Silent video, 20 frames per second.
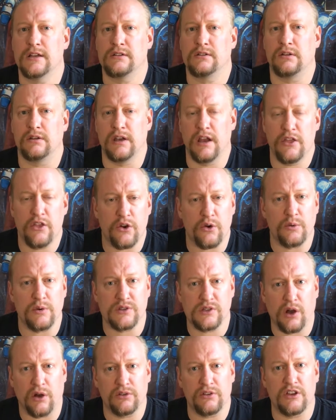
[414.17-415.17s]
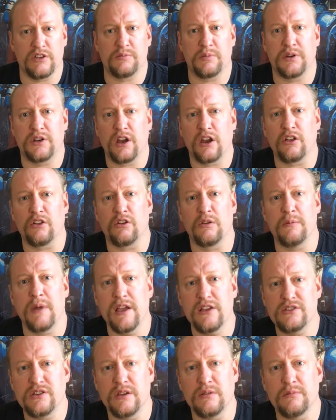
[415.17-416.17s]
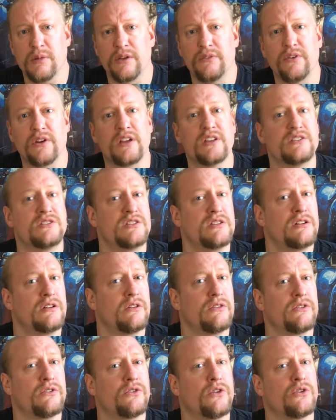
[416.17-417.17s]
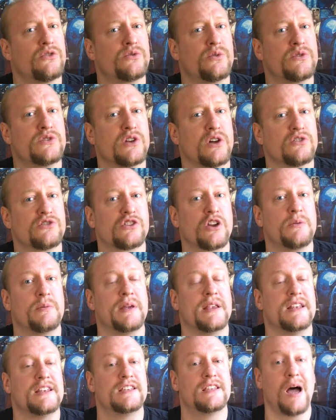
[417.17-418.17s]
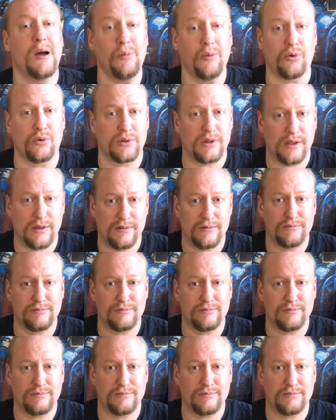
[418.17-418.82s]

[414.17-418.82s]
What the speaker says: Neither result is particularly amazing, but if you consider that those results could be doubled